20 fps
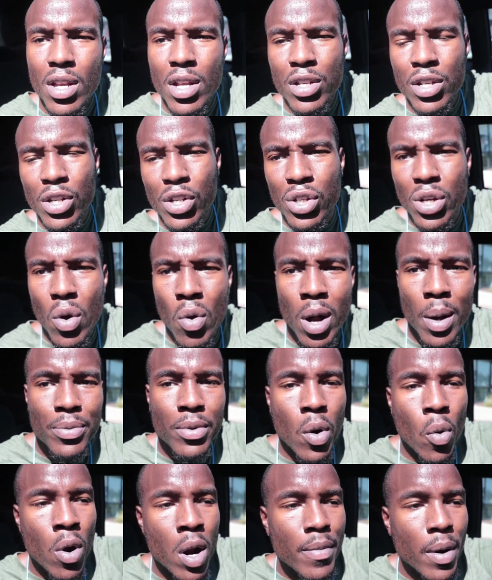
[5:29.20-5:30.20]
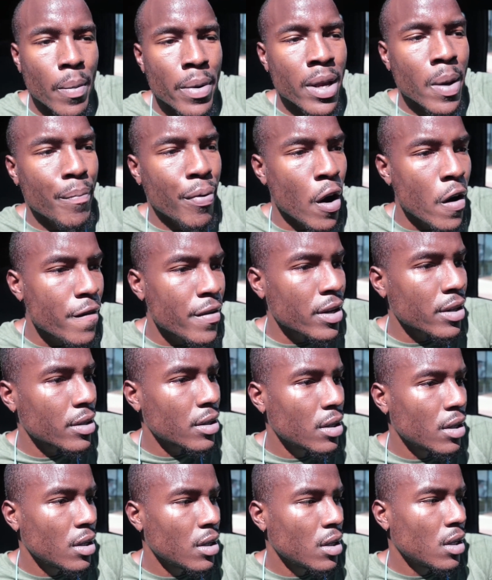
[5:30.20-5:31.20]
Just show up. Don't worry about being perfect.
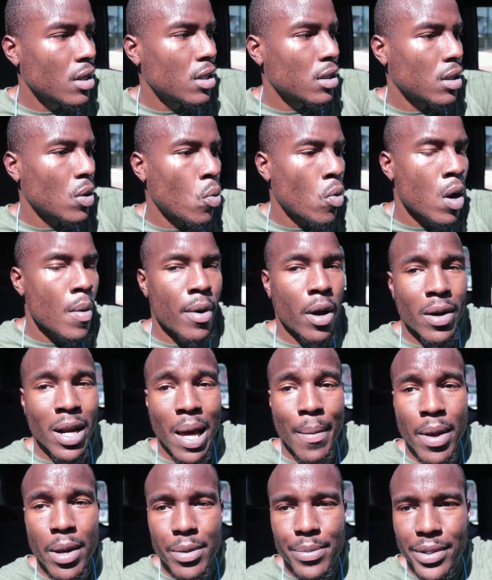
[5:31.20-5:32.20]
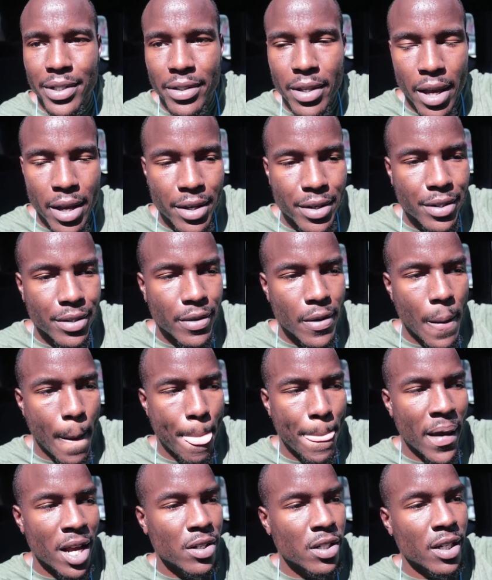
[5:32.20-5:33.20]
Don't worry about not making mistakes.
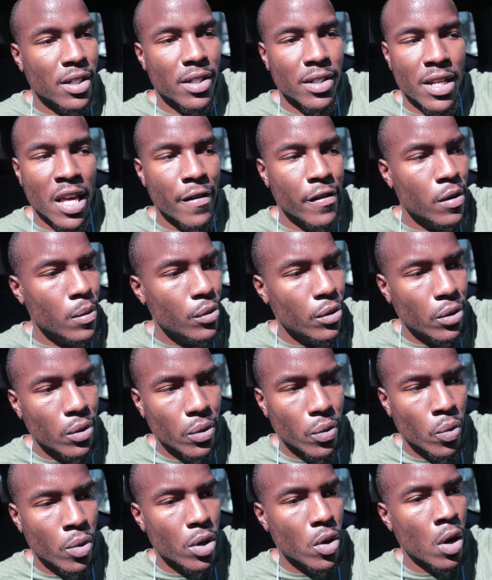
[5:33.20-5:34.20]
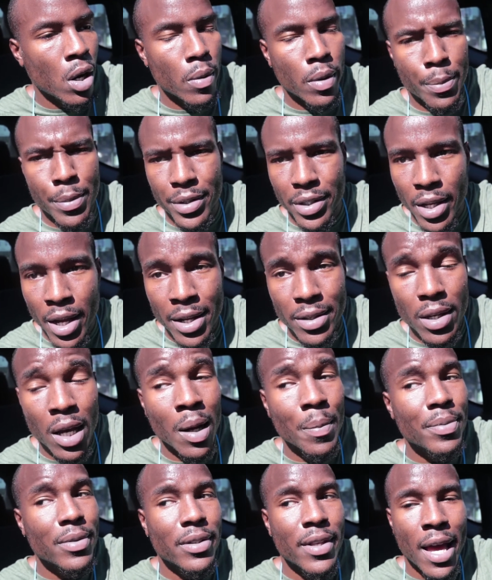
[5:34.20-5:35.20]
That shit's inevitable. We're going to make mistakes,
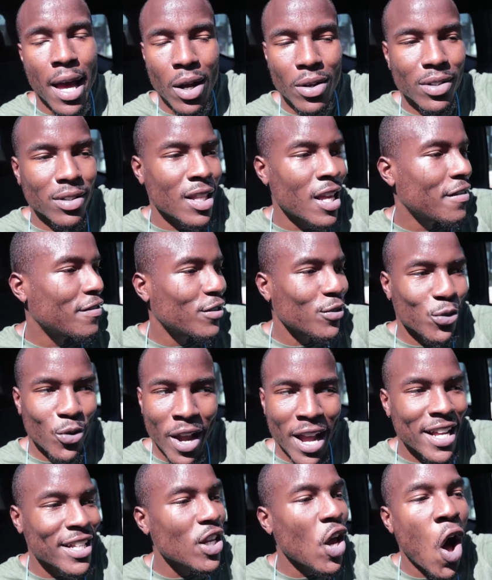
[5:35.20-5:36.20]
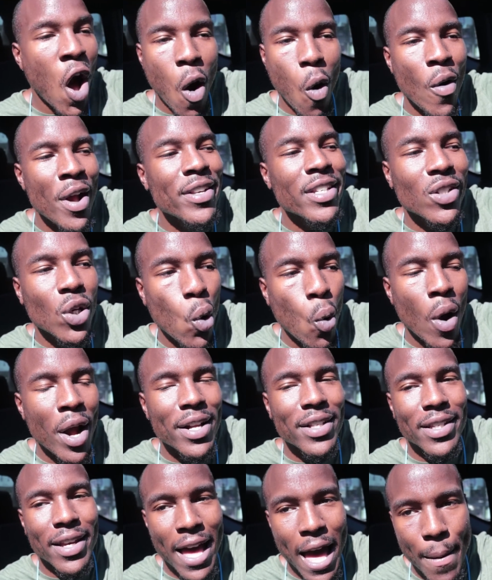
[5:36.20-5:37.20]
ups, downs, left, and right. It's always
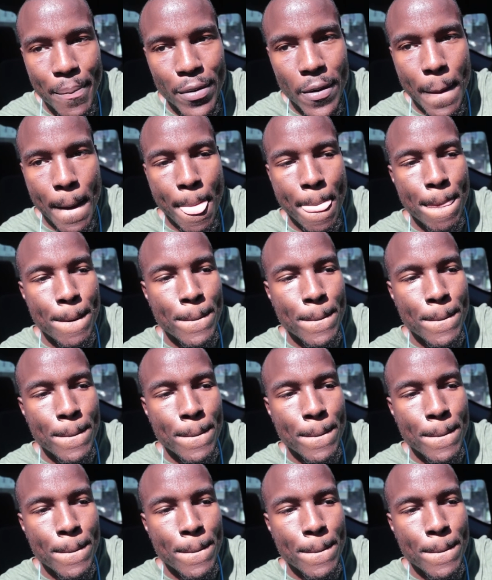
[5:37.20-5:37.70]
going to happen.